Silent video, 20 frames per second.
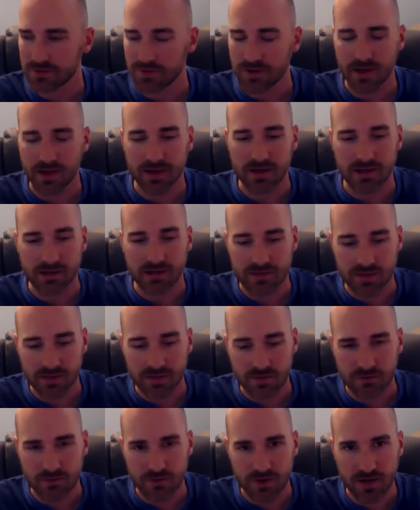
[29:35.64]
I thank
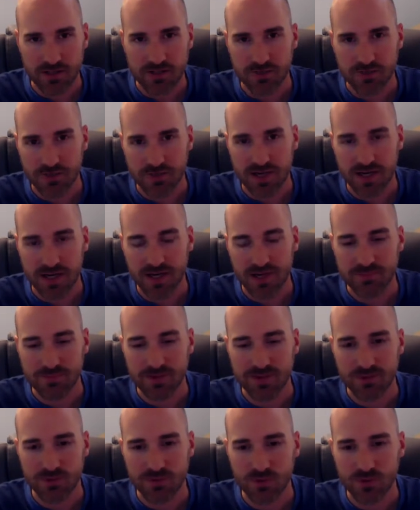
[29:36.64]
you guys for your time,
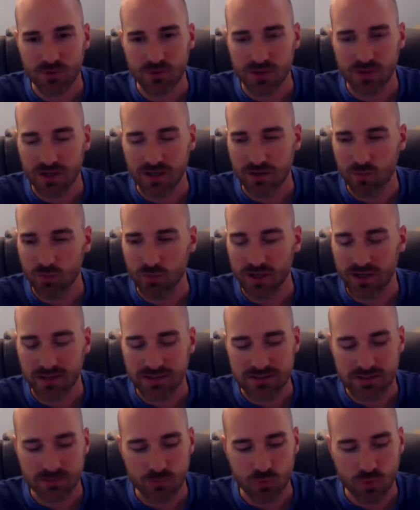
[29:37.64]
and we got
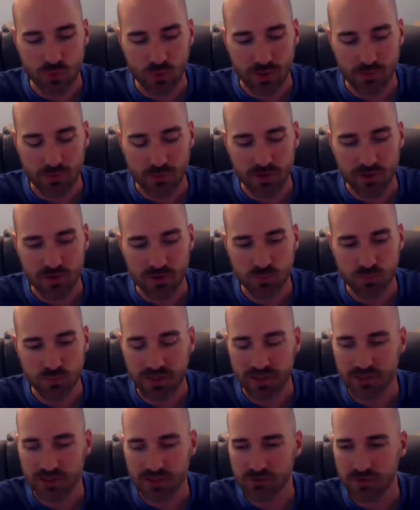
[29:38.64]
some more webinars
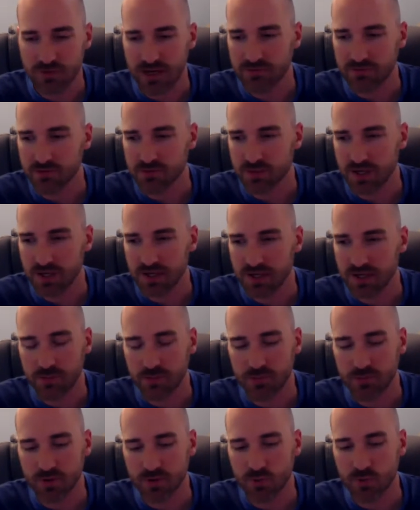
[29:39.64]
planned for after
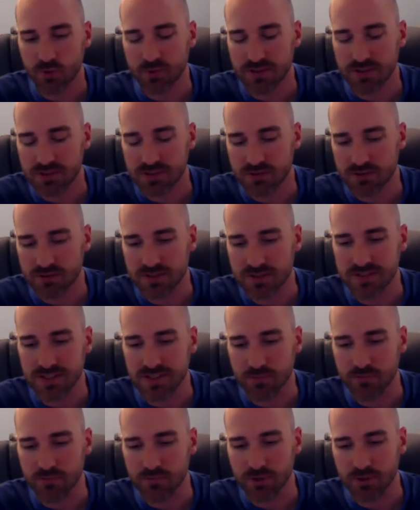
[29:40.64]
IAAPA. It won't be until
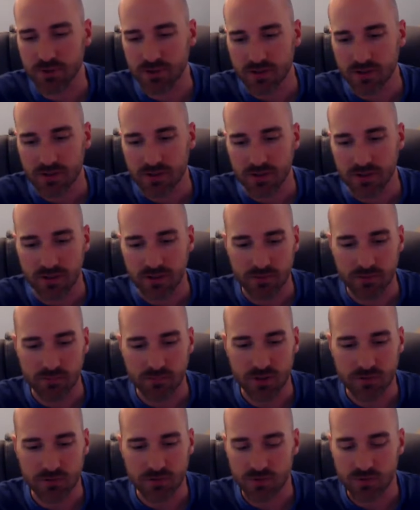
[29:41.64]
December,
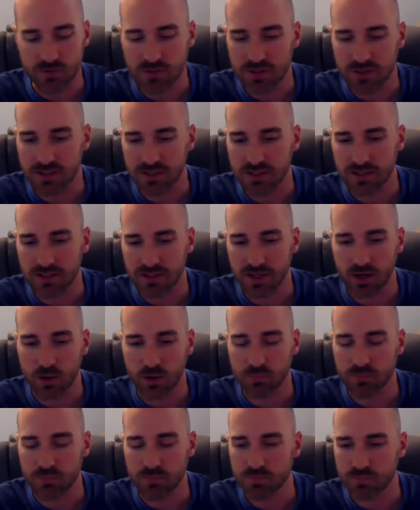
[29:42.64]
but if you need any help
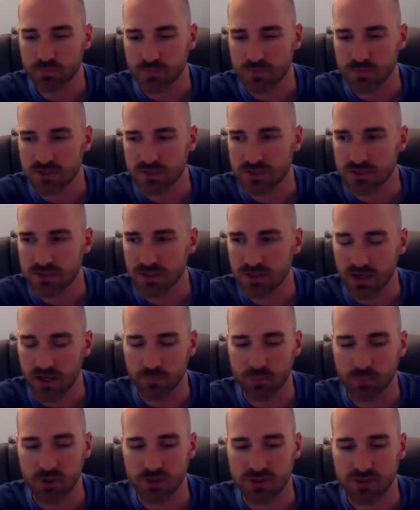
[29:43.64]

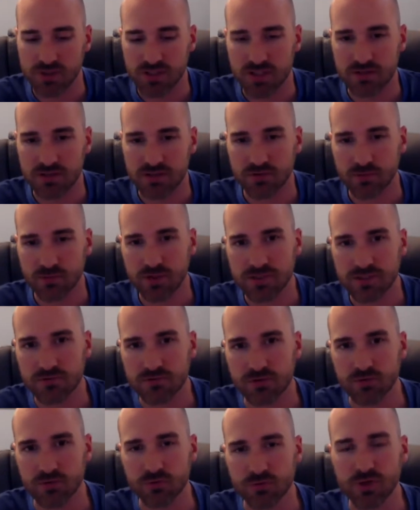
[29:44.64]
personally from us,
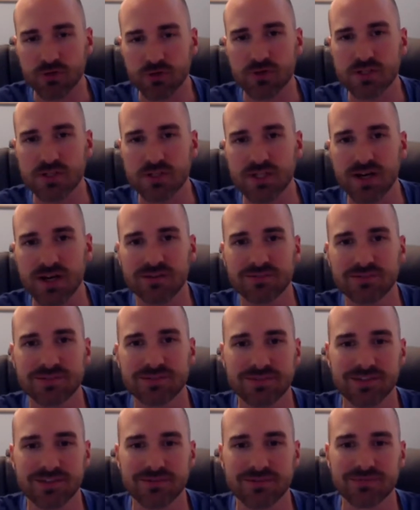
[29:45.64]
feel free to reach out.
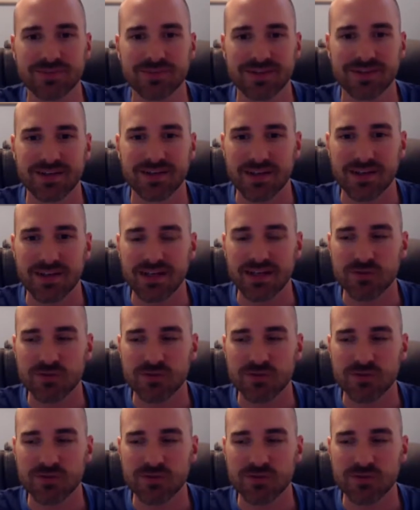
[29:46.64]
So thanks.